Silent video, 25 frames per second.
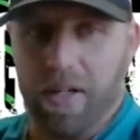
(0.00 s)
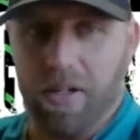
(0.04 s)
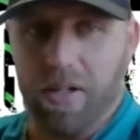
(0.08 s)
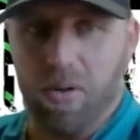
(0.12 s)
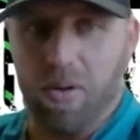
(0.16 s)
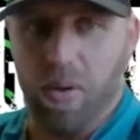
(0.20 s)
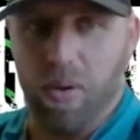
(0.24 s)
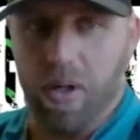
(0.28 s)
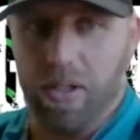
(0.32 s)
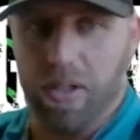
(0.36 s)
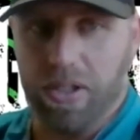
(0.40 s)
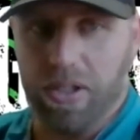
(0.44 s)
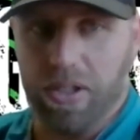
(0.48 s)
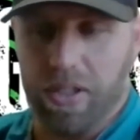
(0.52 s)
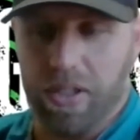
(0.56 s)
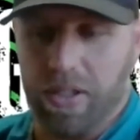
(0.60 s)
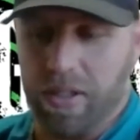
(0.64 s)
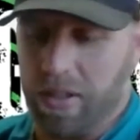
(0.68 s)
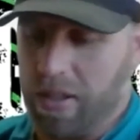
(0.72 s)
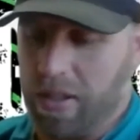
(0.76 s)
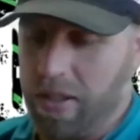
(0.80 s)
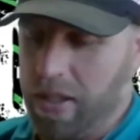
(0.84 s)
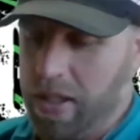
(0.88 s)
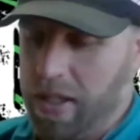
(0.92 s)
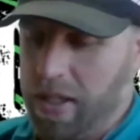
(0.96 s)
a
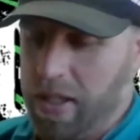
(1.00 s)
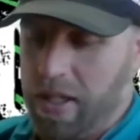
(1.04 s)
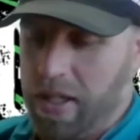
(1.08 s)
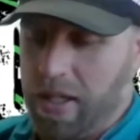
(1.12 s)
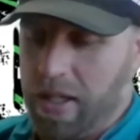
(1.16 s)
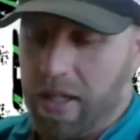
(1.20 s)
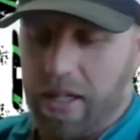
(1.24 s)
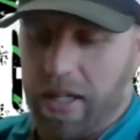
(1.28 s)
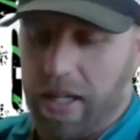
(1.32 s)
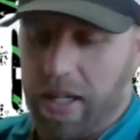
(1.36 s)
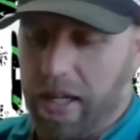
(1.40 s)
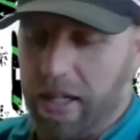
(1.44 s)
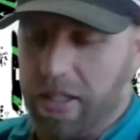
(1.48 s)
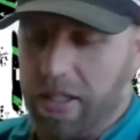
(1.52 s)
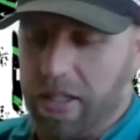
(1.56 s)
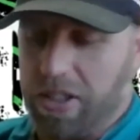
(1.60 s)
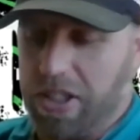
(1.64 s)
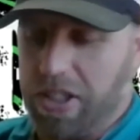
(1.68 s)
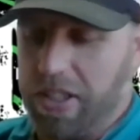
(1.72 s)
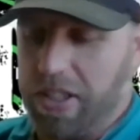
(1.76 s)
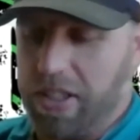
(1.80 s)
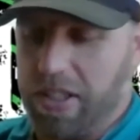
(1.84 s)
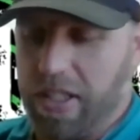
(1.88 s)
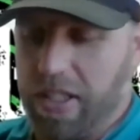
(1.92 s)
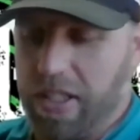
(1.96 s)
question, and
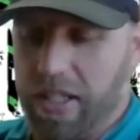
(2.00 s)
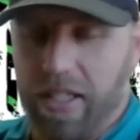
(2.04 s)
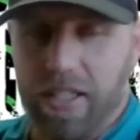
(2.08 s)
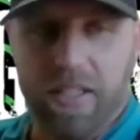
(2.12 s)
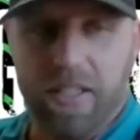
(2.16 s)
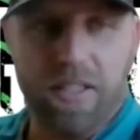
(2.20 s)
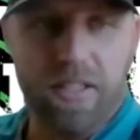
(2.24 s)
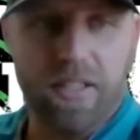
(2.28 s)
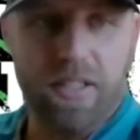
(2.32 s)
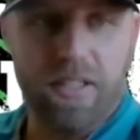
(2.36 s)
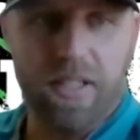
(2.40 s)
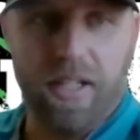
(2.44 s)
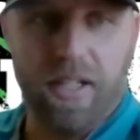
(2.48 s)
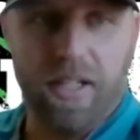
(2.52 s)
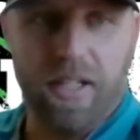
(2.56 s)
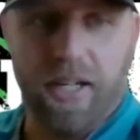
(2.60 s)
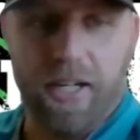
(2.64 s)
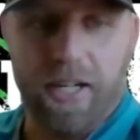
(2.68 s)
she says,